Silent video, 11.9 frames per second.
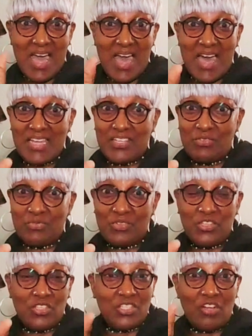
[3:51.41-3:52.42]

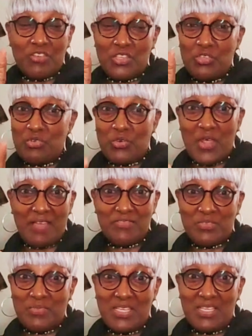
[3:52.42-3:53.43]
You don't have
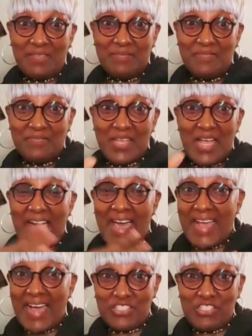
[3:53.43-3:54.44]
to be. I
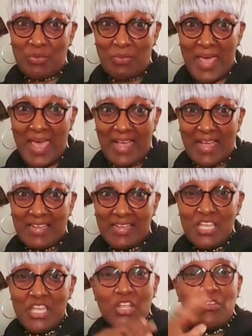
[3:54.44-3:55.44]
got your back.
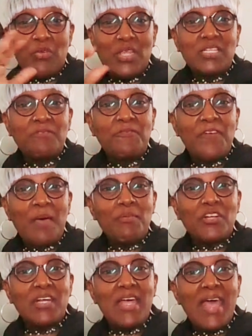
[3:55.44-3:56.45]
Creative
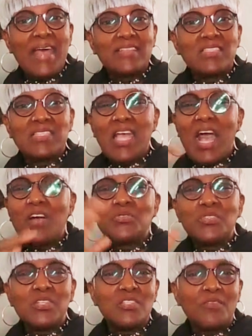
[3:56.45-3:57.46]
Fabrica has
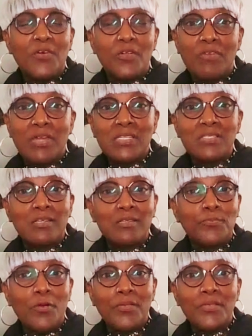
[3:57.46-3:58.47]
thousands of already
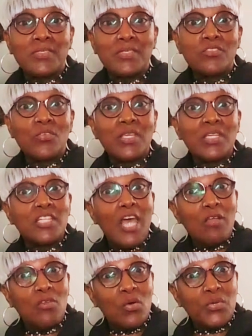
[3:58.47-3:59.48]
done products that you can
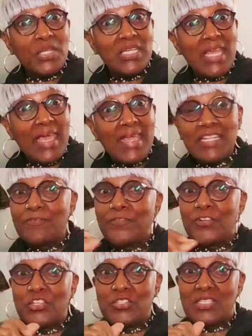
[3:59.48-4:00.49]
download and edit
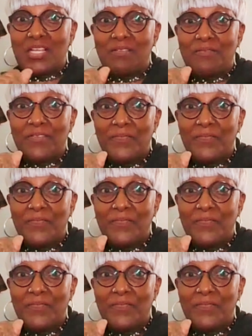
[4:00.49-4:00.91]
for yourself